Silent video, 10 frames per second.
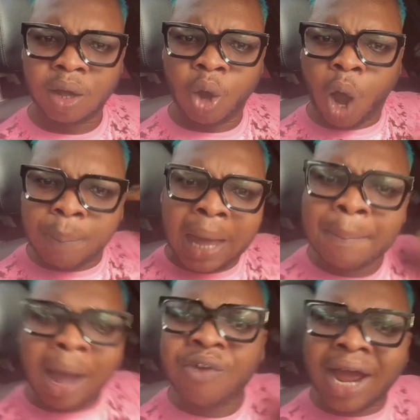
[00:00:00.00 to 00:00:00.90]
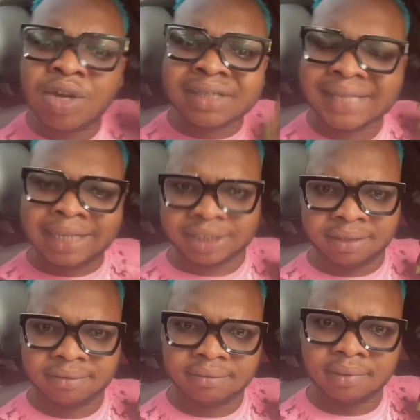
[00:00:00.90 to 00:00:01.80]
Obi have a radio
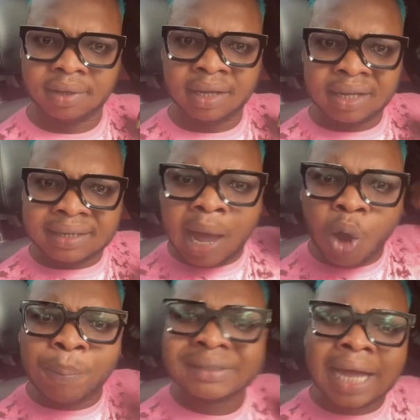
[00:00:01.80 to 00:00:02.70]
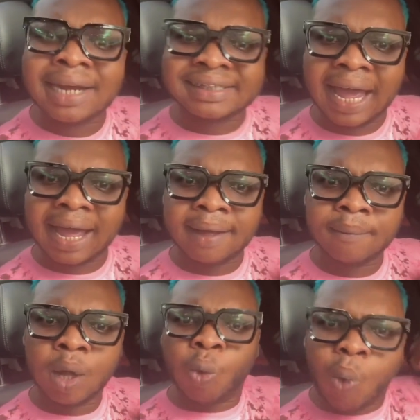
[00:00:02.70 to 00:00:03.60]
station. Now we'll be sad to say,
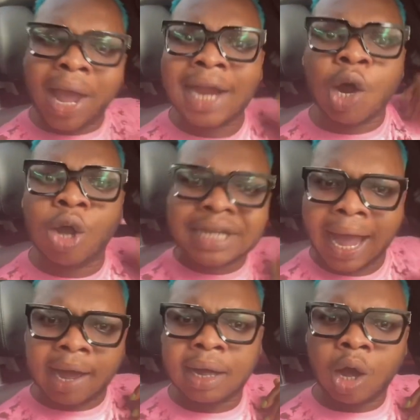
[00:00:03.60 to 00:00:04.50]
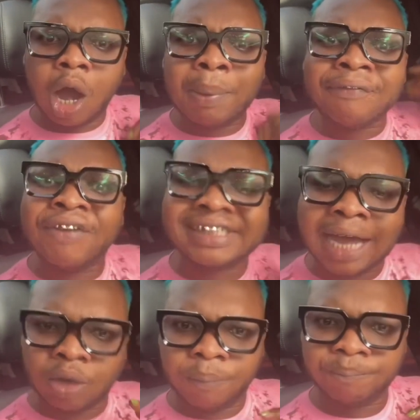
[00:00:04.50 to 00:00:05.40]
why are you not Obi free
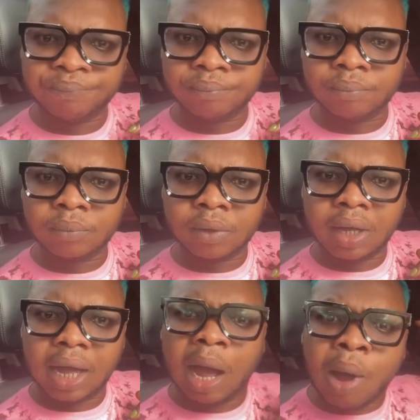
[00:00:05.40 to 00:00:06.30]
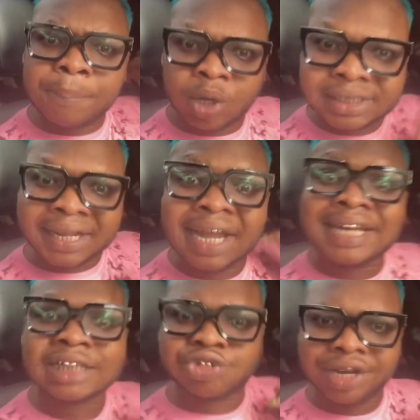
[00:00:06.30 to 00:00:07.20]
channel? Our music
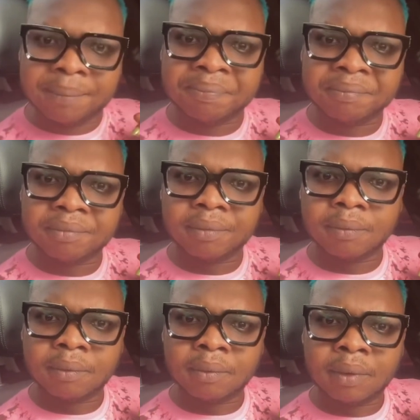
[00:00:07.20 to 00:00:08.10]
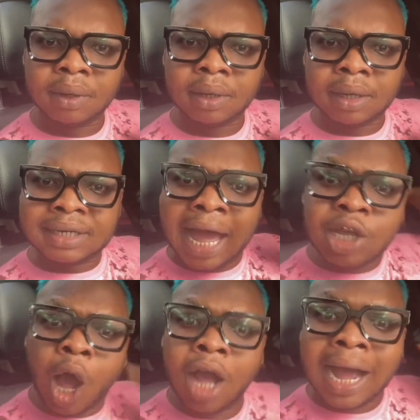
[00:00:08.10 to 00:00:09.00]
industry, nim. Now
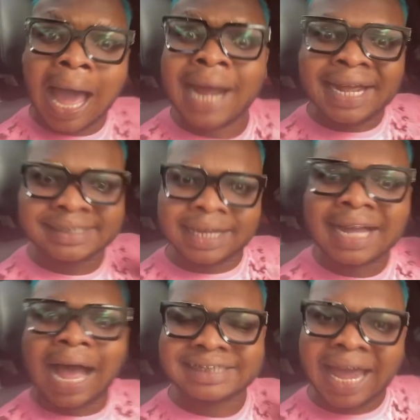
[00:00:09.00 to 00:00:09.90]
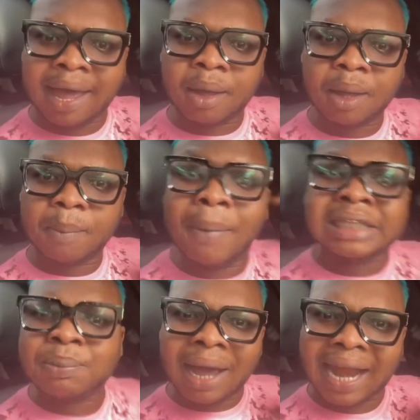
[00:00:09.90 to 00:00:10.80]
young Aris, he can say,
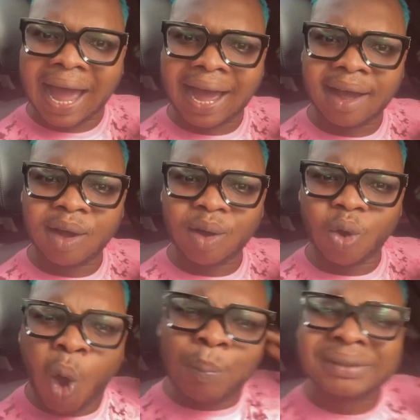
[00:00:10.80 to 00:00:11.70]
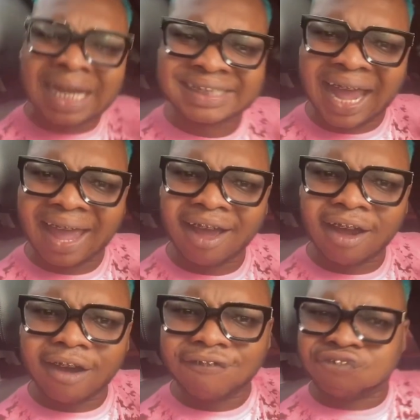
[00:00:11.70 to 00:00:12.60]
Mzbel, who be say,
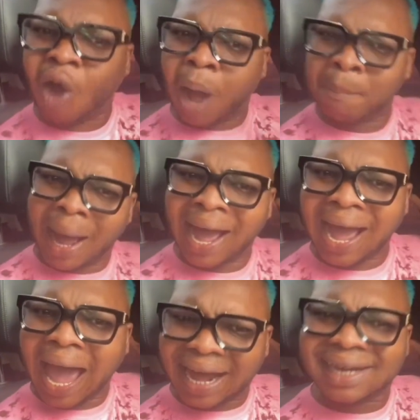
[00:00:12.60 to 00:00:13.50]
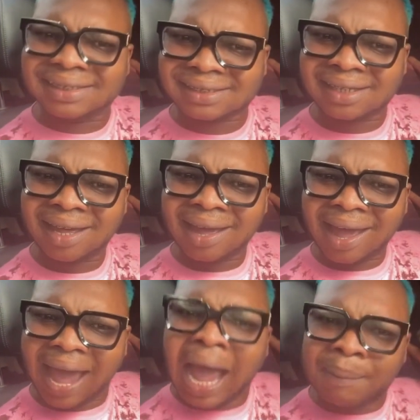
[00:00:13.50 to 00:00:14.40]
former Aris.
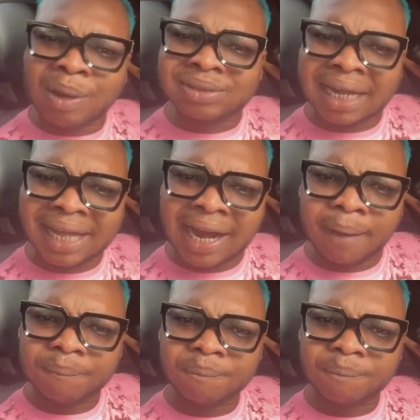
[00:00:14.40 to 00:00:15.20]
Hey, Abeiku Santana.